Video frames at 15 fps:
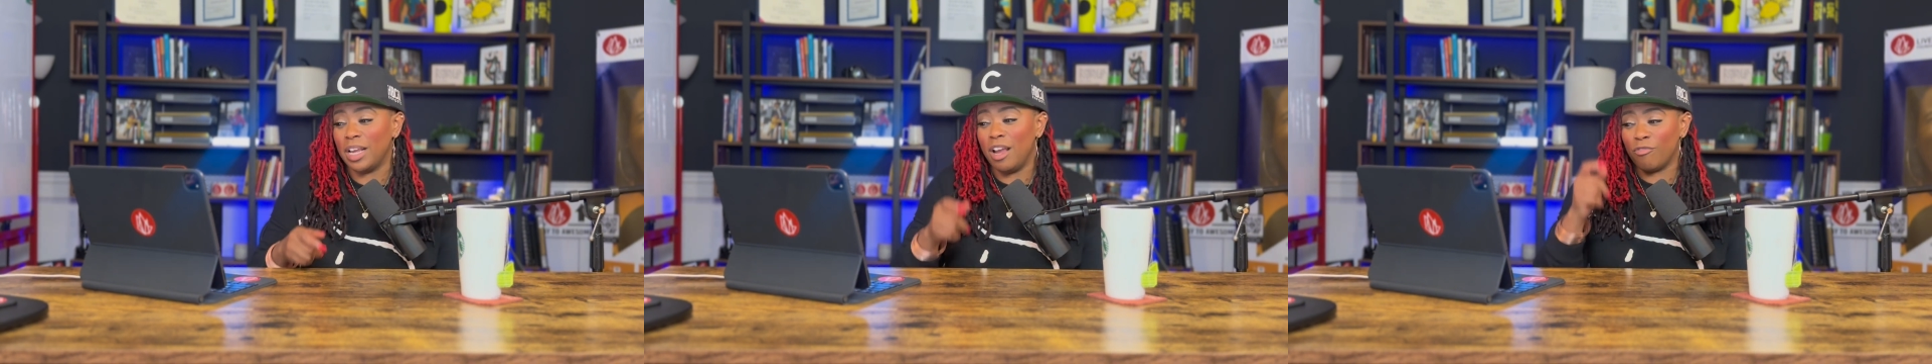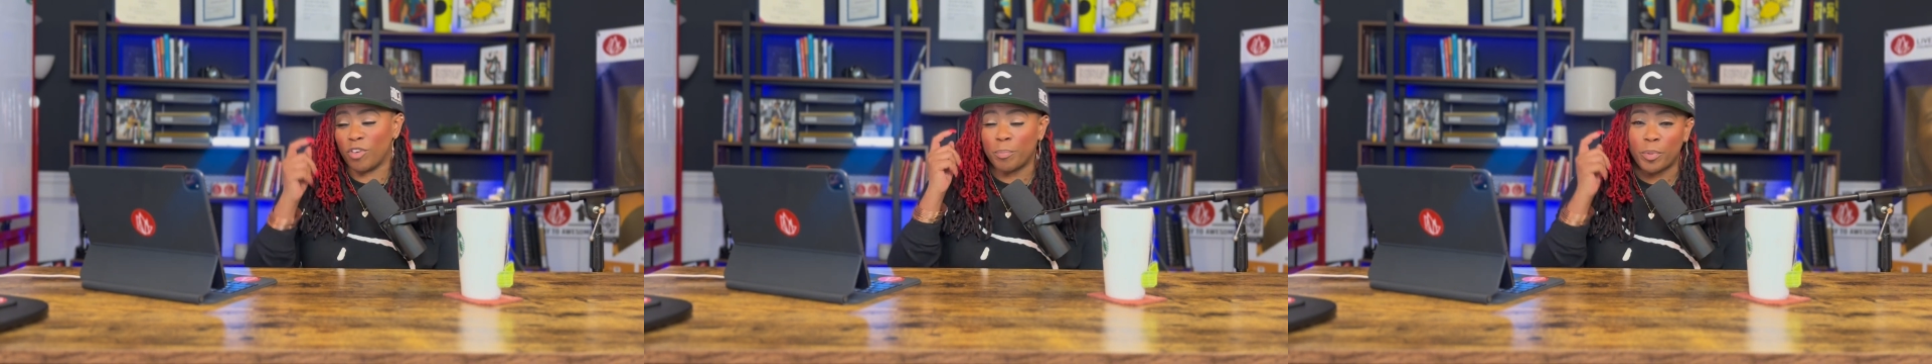
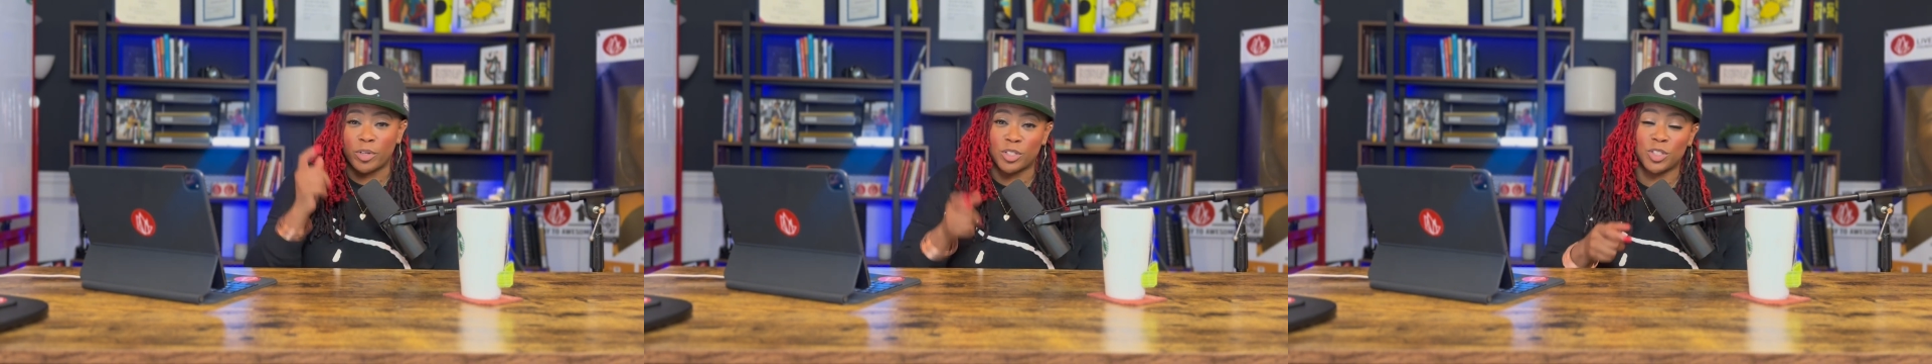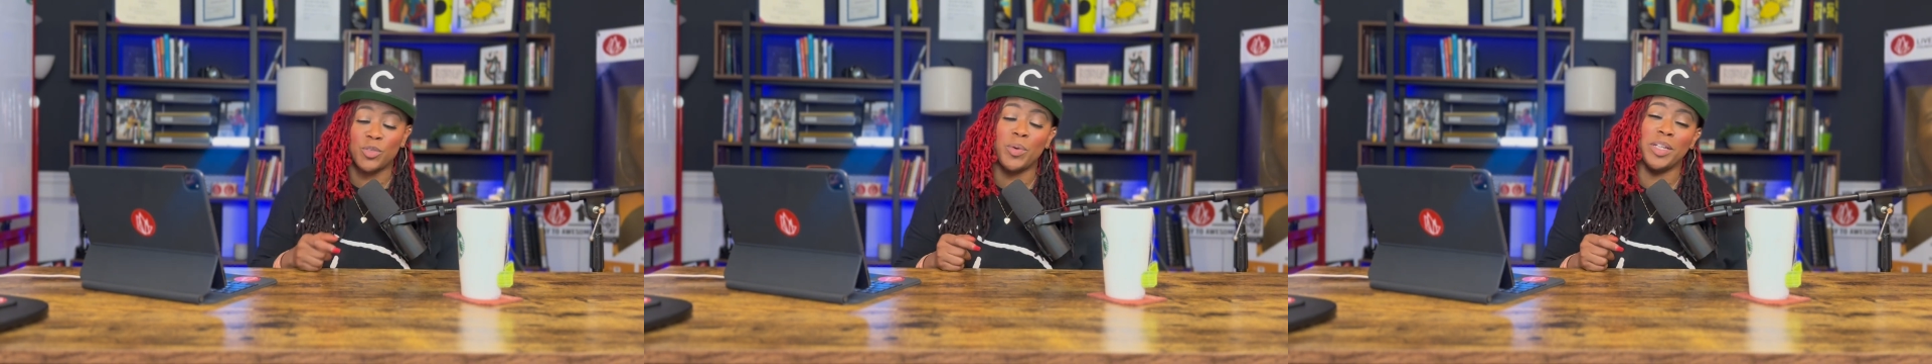from
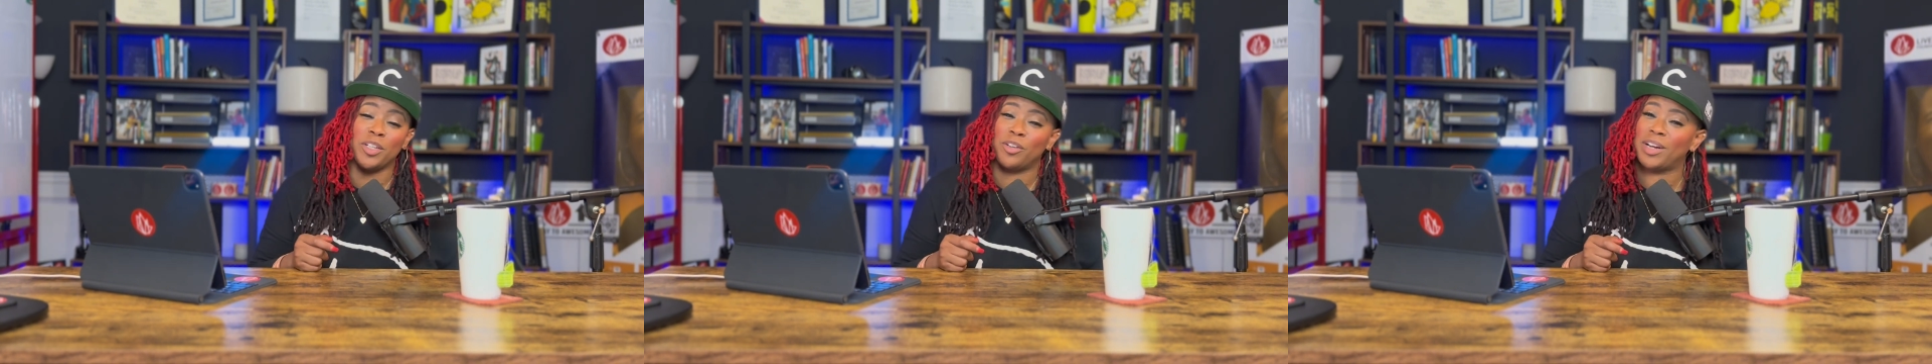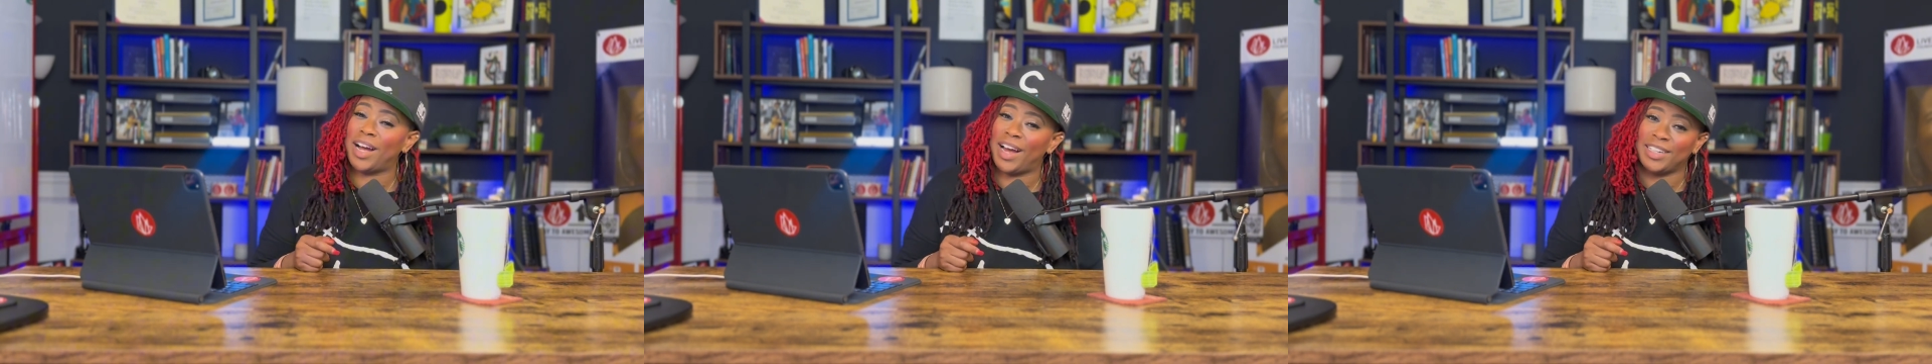pursuing your
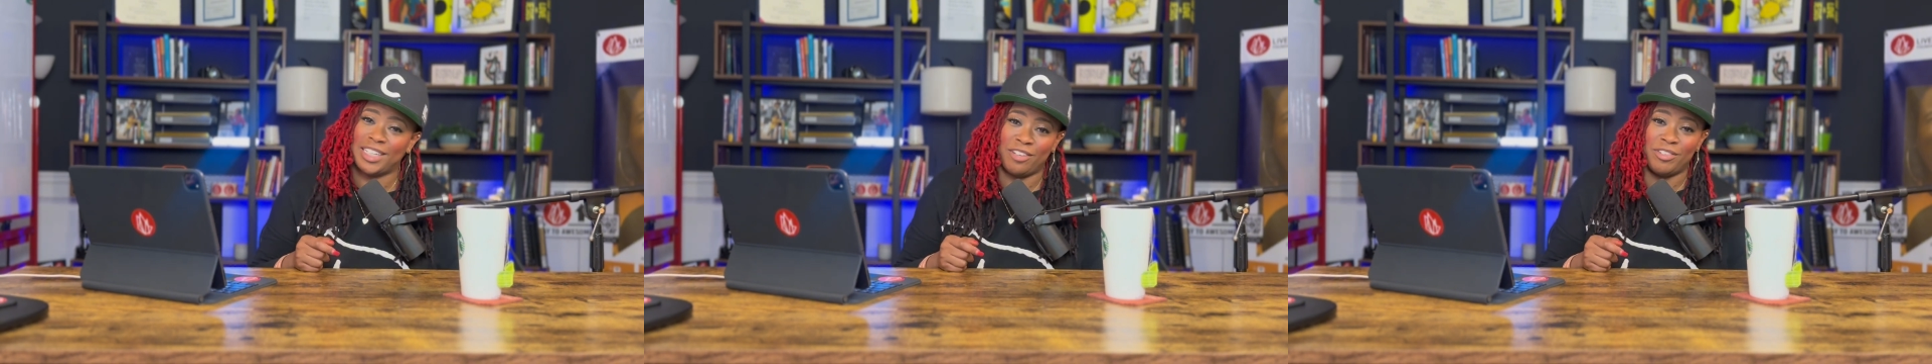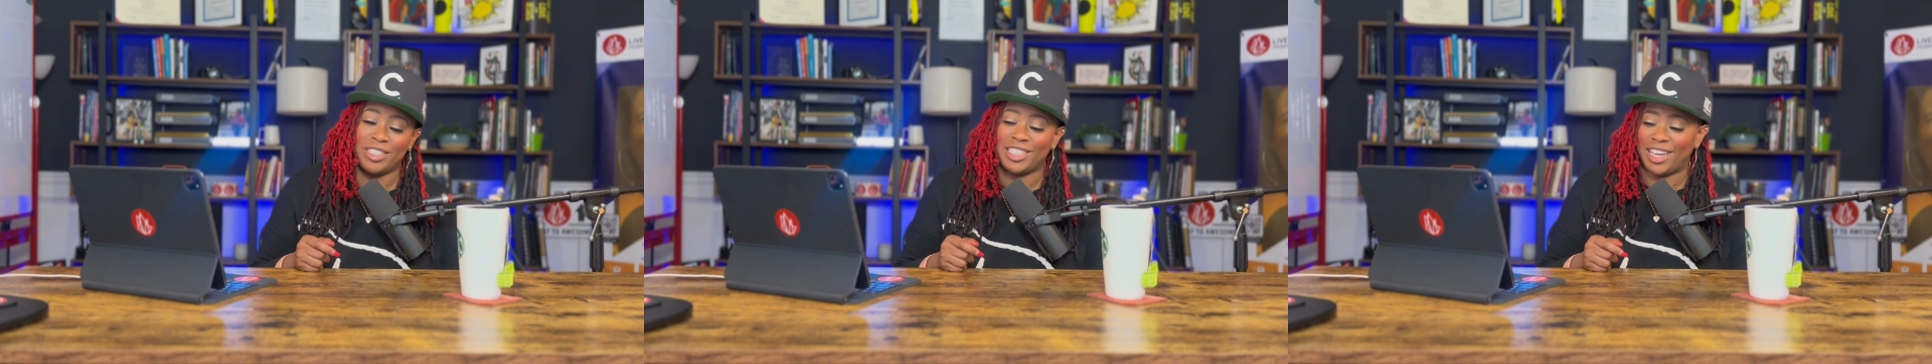
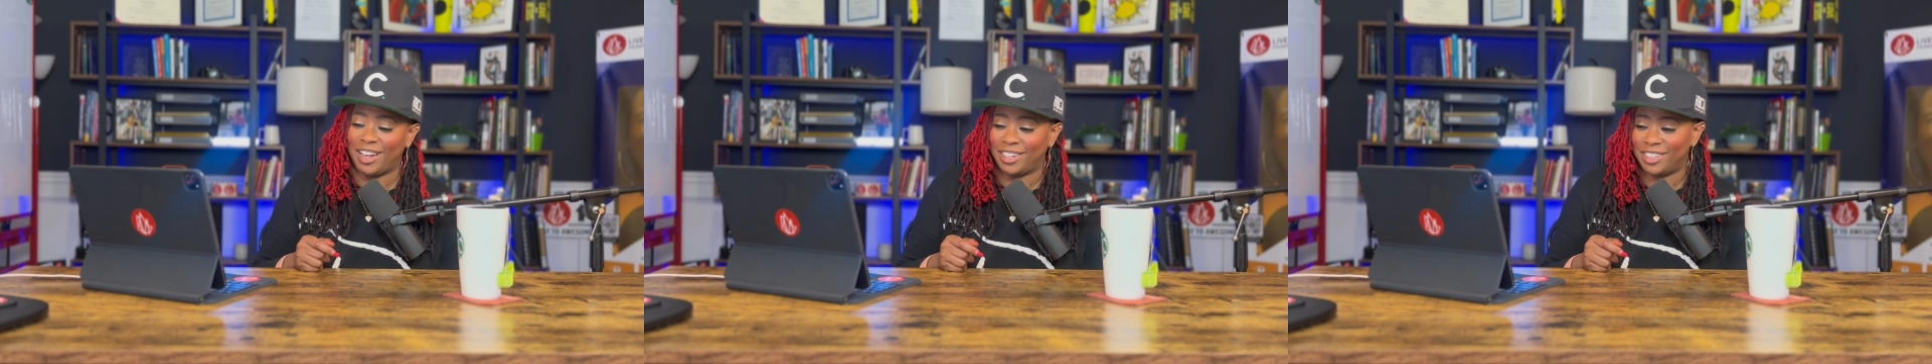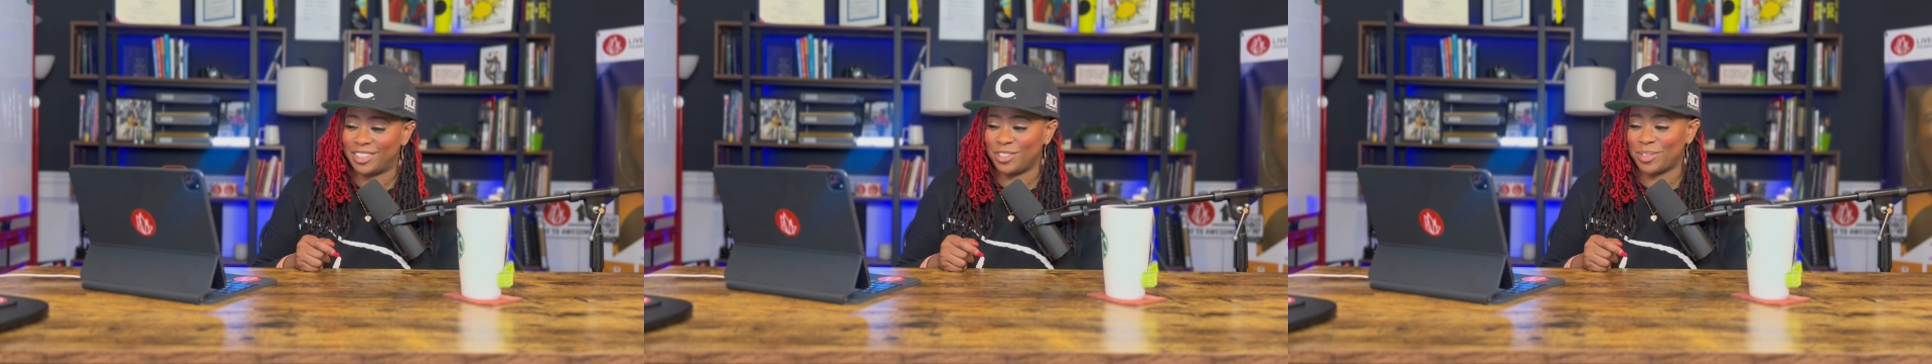God-given
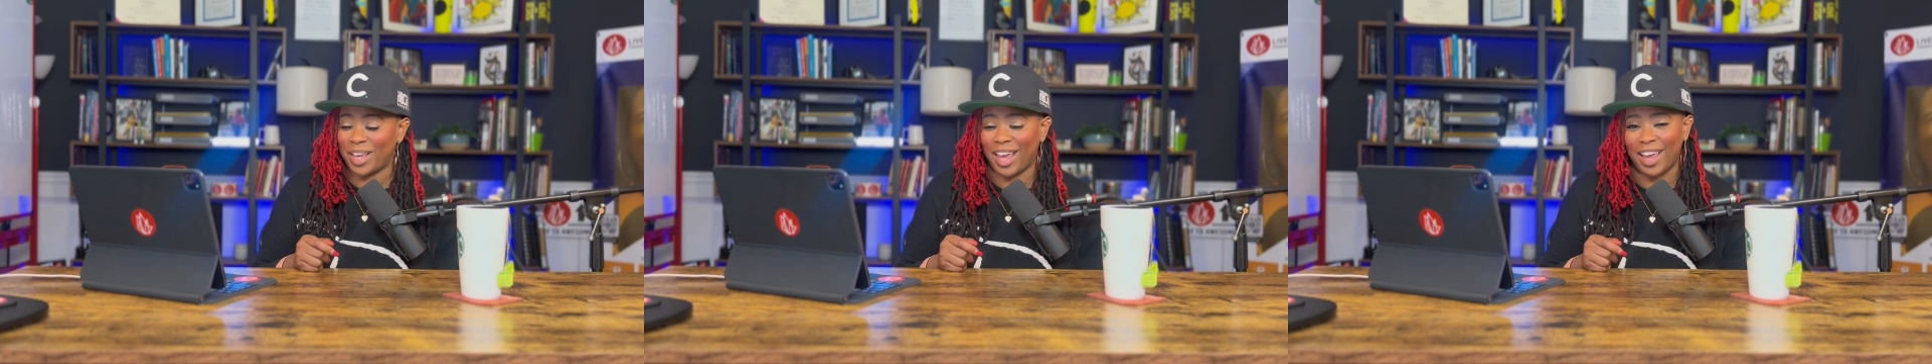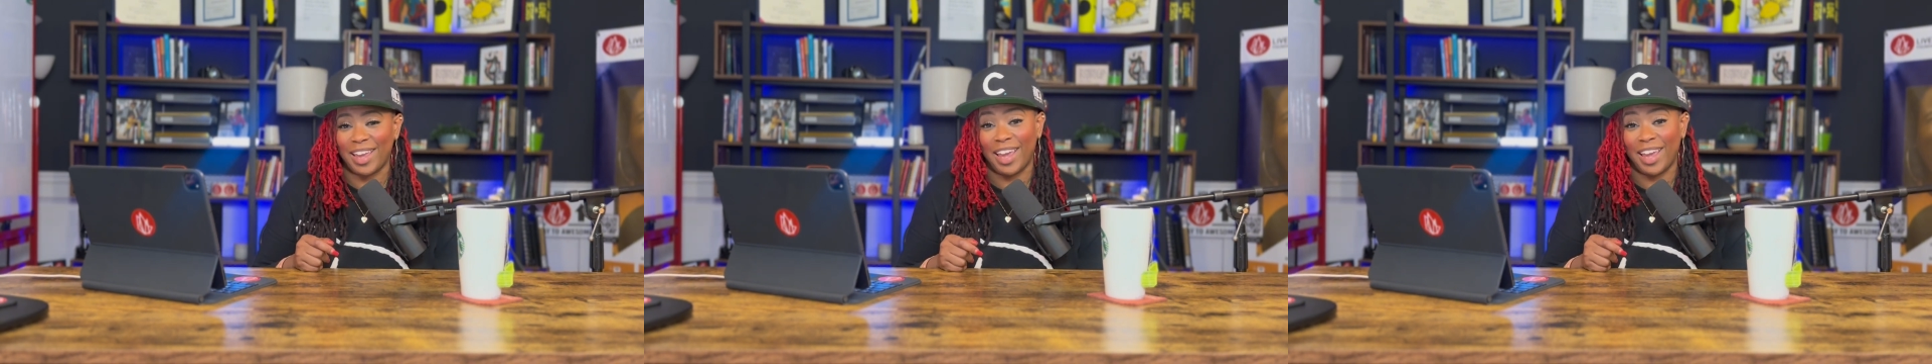talents, okay,